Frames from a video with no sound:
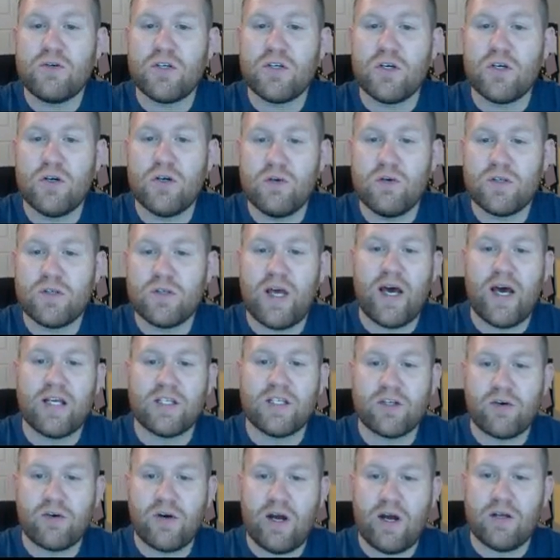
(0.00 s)
those as
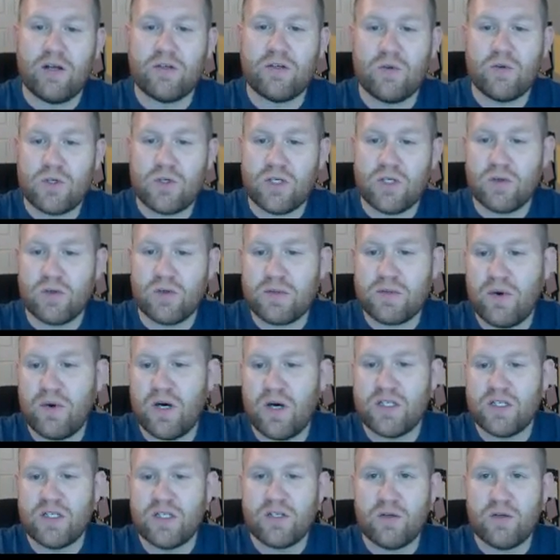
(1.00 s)
crowdsourcing
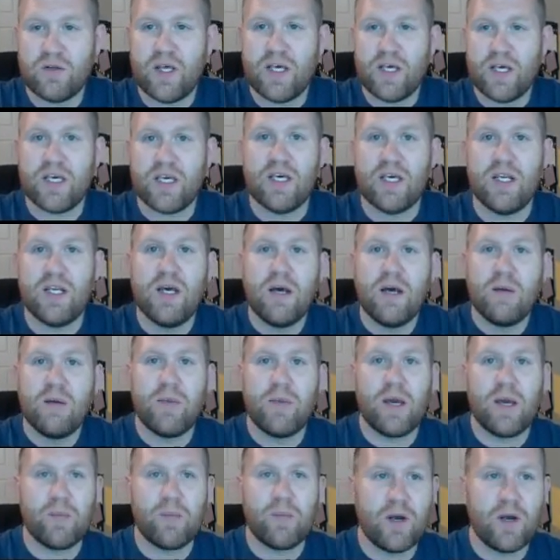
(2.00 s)
responses so they can
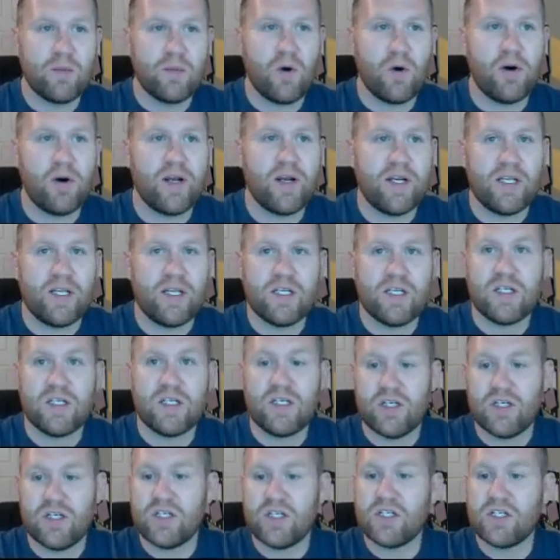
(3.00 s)
make better marketing
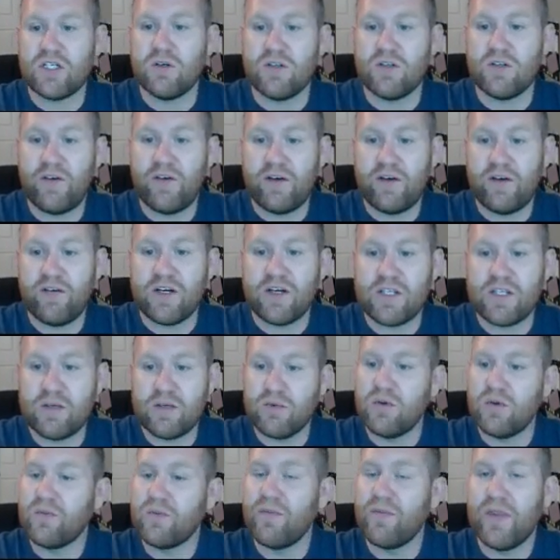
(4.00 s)
decisions. So it's very, very
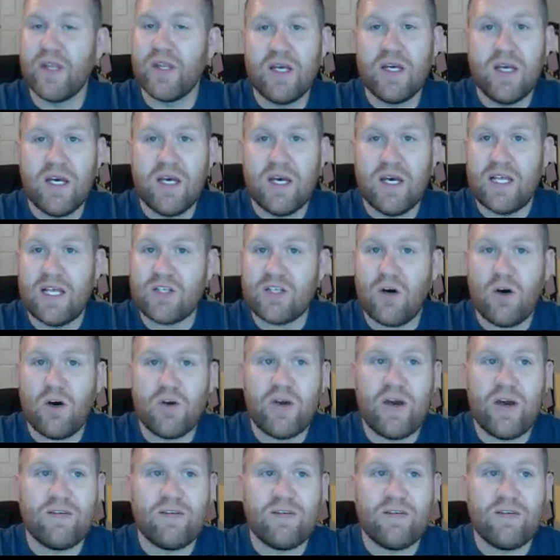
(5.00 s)
simple, and that's all you